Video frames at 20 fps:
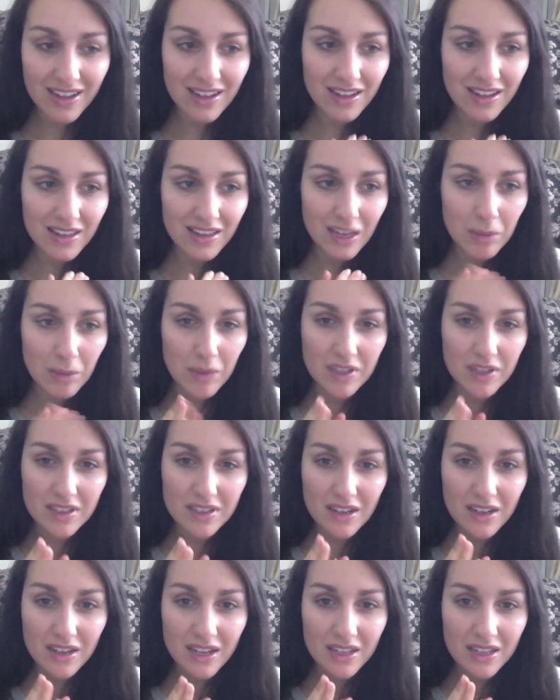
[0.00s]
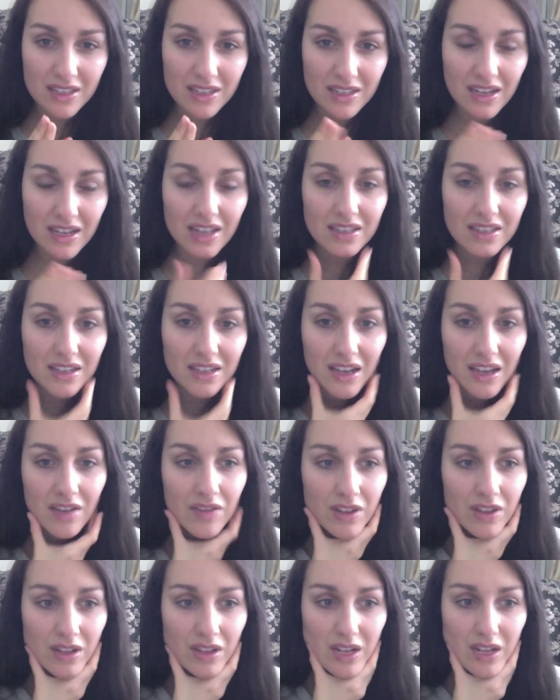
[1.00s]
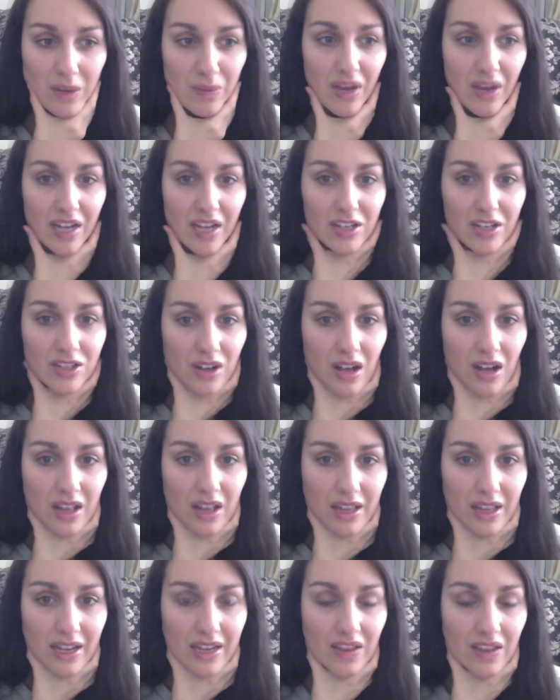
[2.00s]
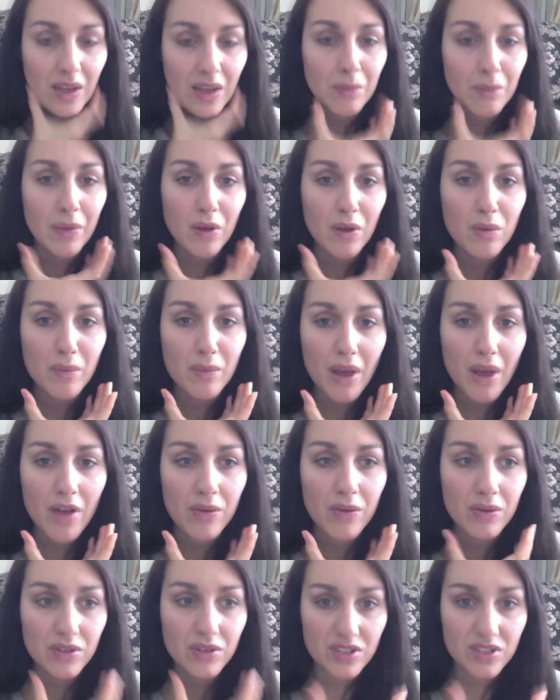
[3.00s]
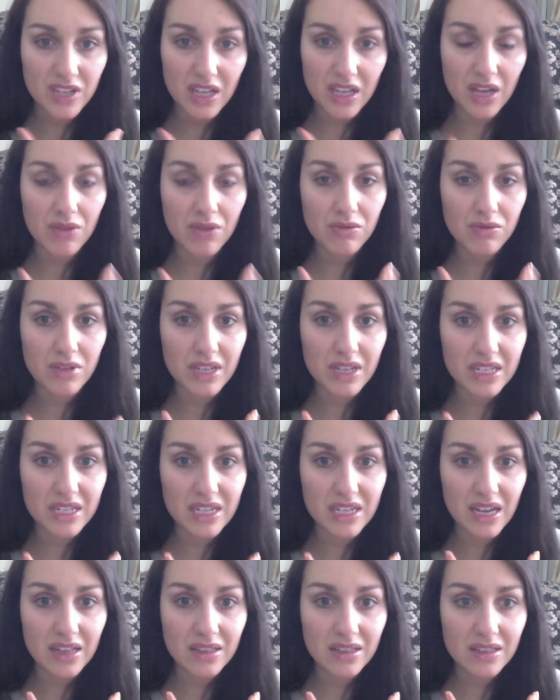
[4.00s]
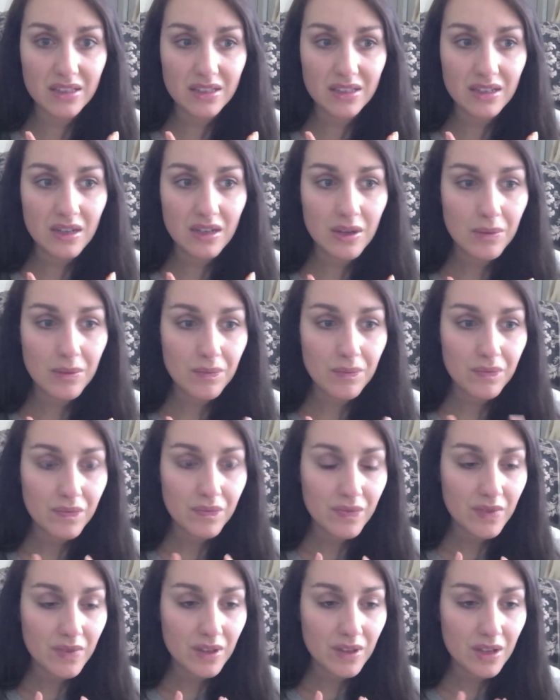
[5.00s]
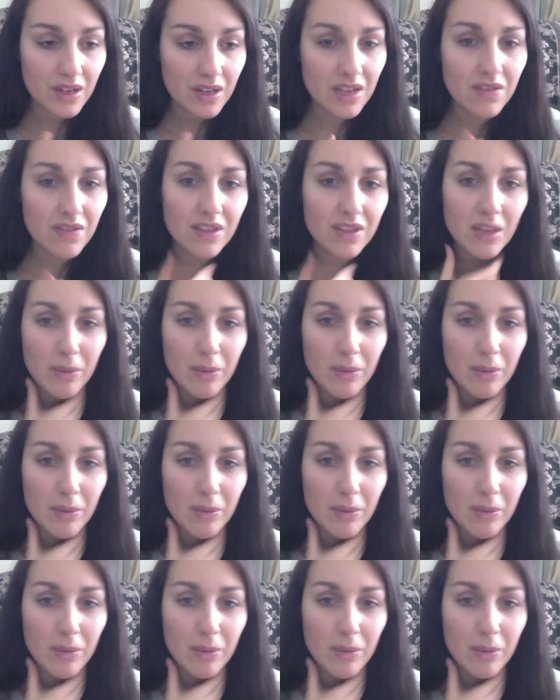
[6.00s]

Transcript: like my tongue gets tense, like I feel it in my jawline, like my whole mouth will just get like really tense. And even like my